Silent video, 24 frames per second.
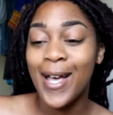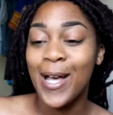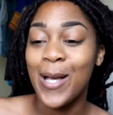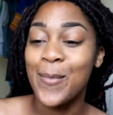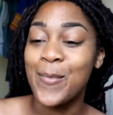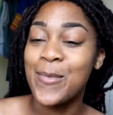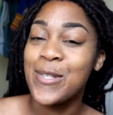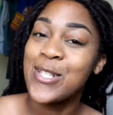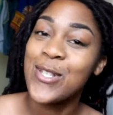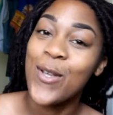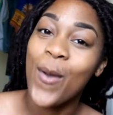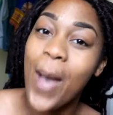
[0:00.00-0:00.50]
I'm
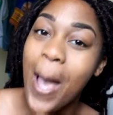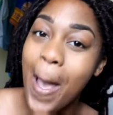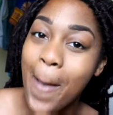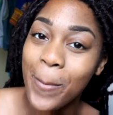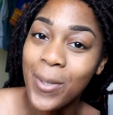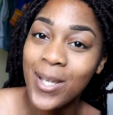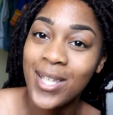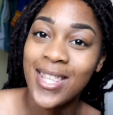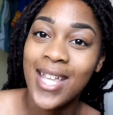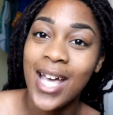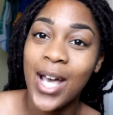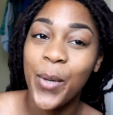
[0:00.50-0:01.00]
so
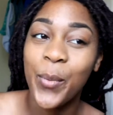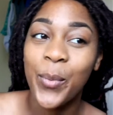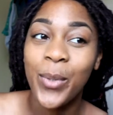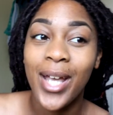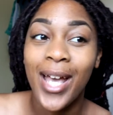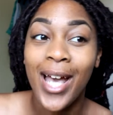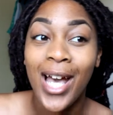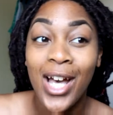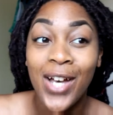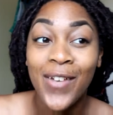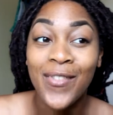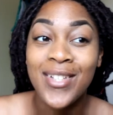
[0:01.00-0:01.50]
happy that we
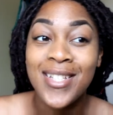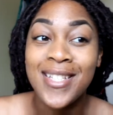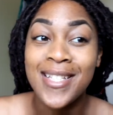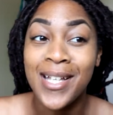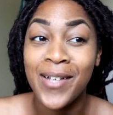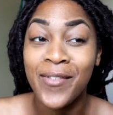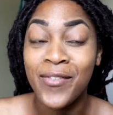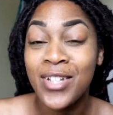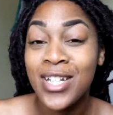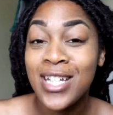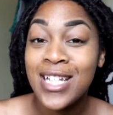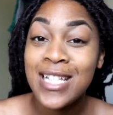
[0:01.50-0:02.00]
have
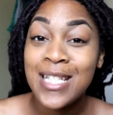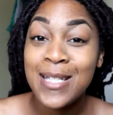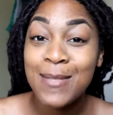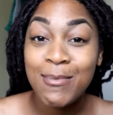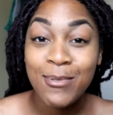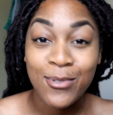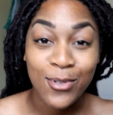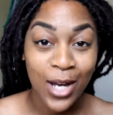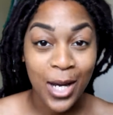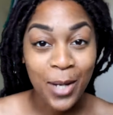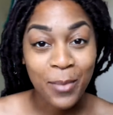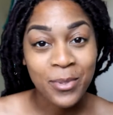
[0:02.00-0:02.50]
70
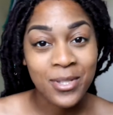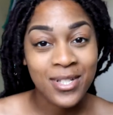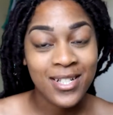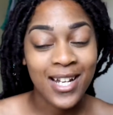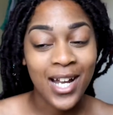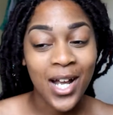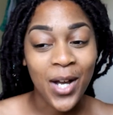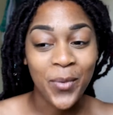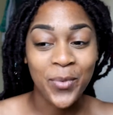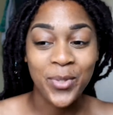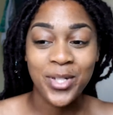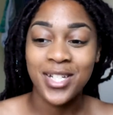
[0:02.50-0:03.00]
subscribers
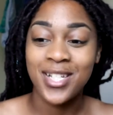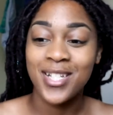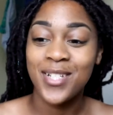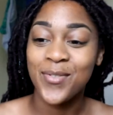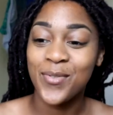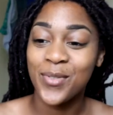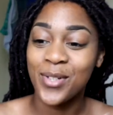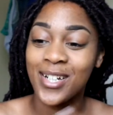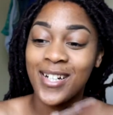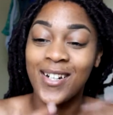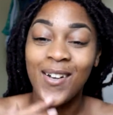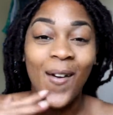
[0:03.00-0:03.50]
now, which is
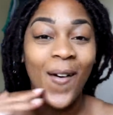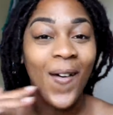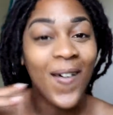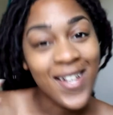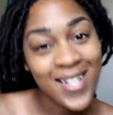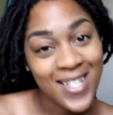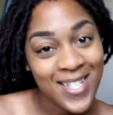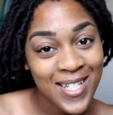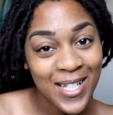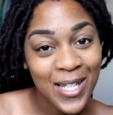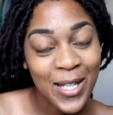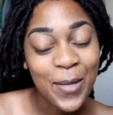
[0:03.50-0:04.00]
freaking
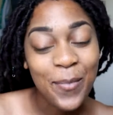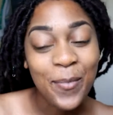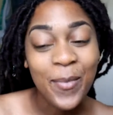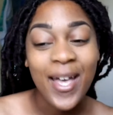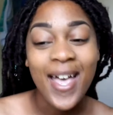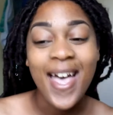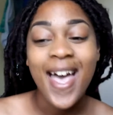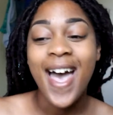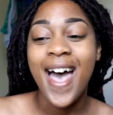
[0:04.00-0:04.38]
awesome.